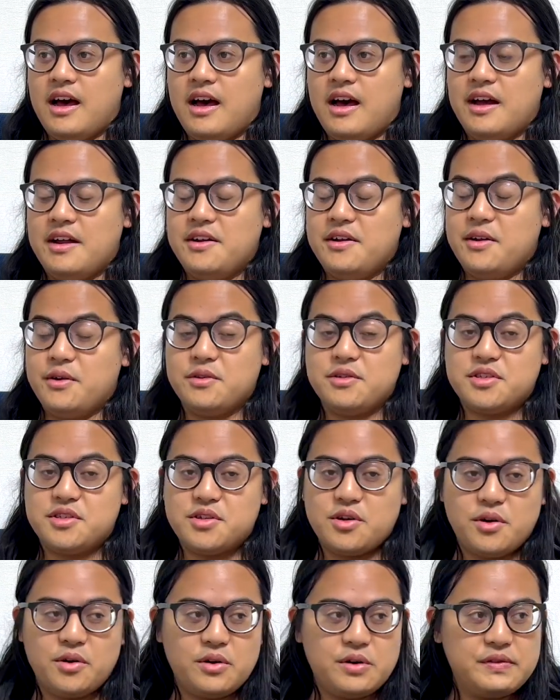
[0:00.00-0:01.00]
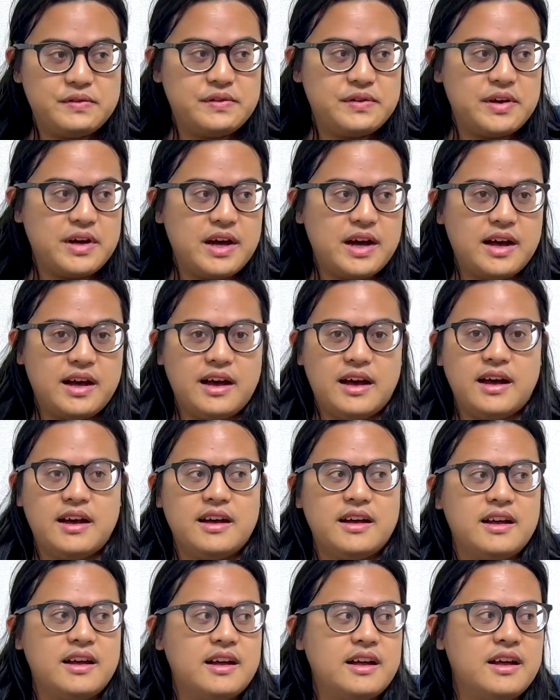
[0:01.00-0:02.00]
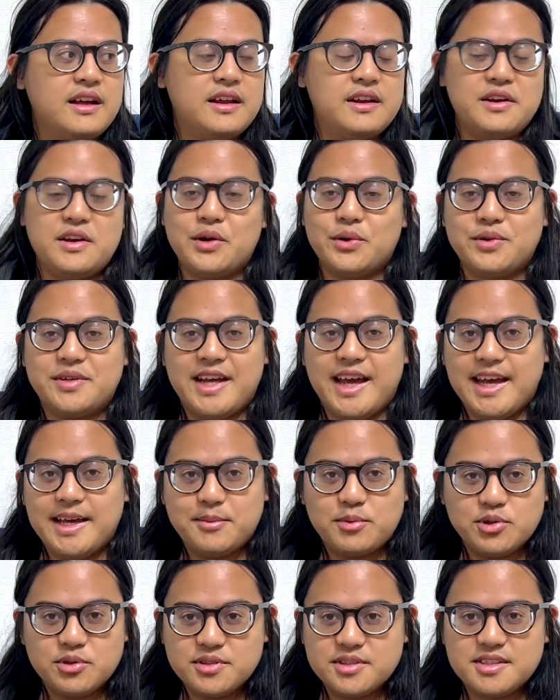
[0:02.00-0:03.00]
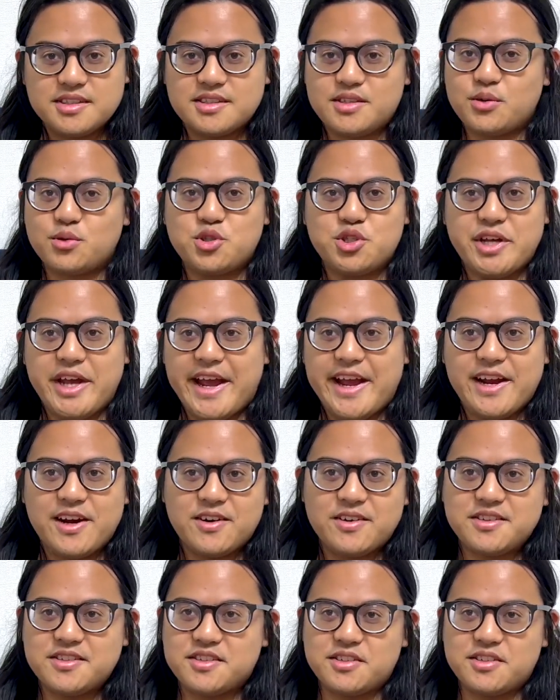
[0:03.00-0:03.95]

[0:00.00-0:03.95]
no stove, no tables, no chairs.